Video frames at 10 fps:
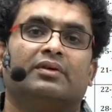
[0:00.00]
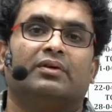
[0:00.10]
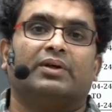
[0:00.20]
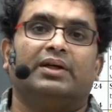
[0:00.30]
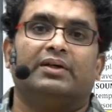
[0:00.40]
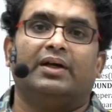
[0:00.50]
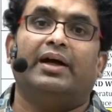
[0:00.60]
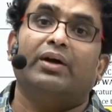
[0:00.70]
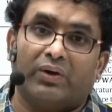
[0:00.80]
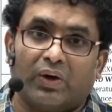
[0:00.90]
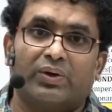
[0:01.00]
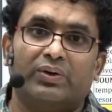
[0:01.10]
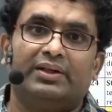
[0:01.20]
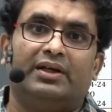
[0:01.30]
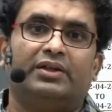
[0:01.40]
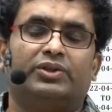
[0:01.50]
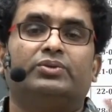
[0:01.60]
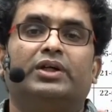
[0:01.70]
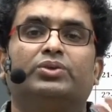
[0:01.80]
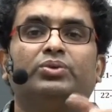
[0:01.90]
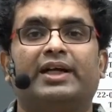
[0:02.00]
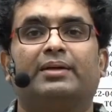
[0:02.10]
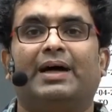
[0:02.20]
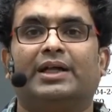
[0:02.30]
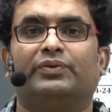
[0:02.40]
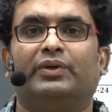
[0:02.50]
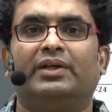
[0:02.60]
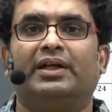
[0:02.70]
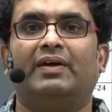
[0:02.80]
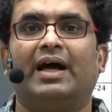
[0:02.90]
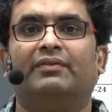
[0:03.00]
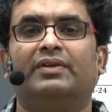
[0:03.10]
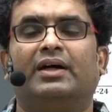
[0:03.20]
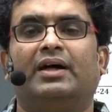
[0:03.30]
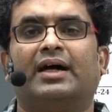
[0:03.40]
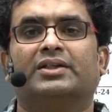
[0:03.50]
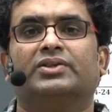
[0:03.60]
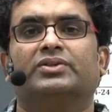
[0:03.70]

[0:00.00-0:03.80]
Okay. And not only that, students who take batch 1, they will have the access to the